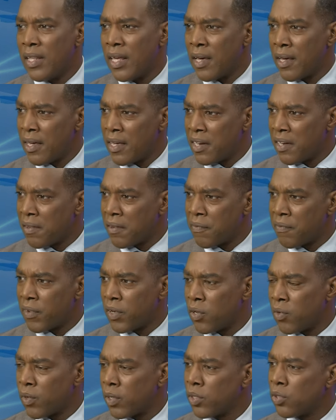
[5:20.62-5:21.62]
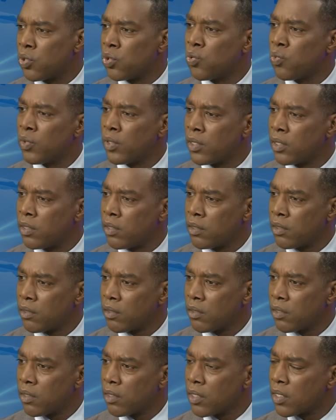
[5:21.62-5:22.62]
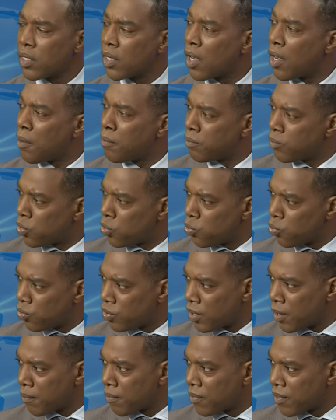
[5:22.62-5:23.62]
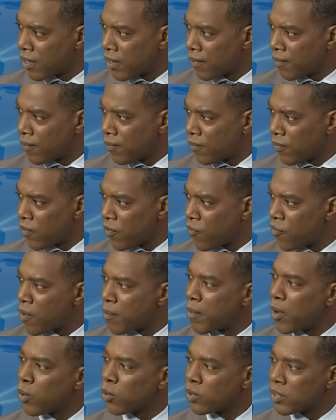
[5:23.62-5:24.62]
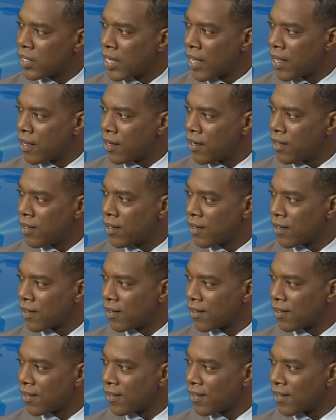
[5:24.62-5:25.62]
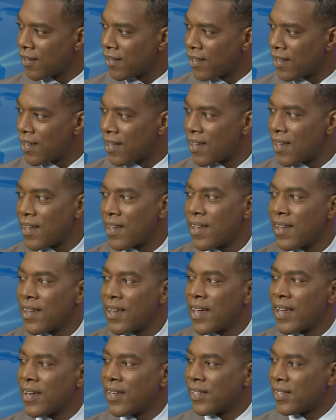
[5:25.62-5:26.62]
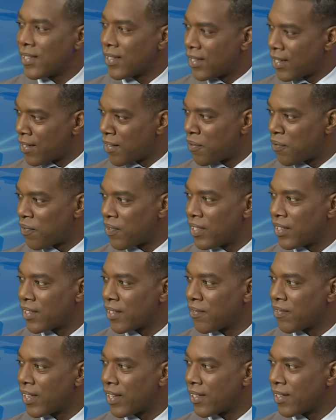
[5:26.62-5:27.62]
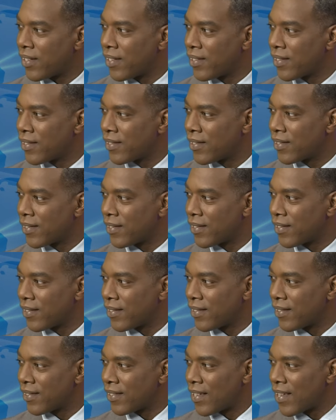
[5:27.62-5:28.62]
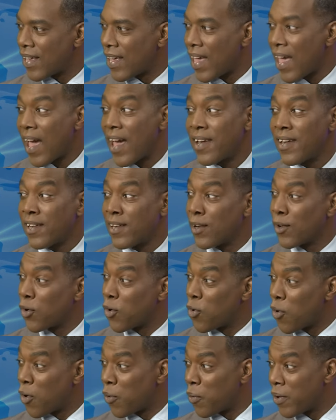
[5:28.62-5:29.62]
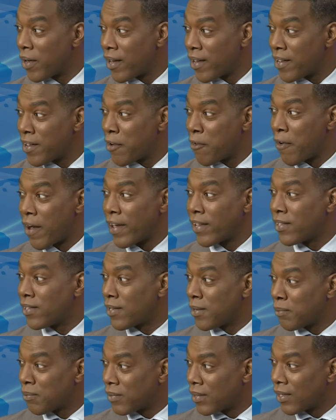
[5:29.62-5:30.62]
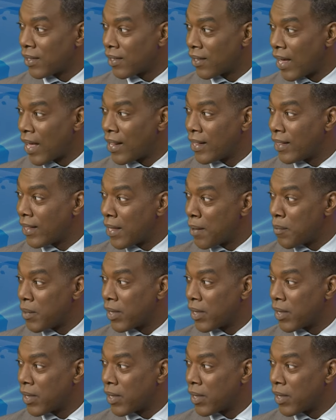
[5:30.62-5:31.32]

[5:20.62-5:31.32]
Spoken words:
there are individuals who would come to something from outside and they sit at the feet of elders and then they go away and they write something and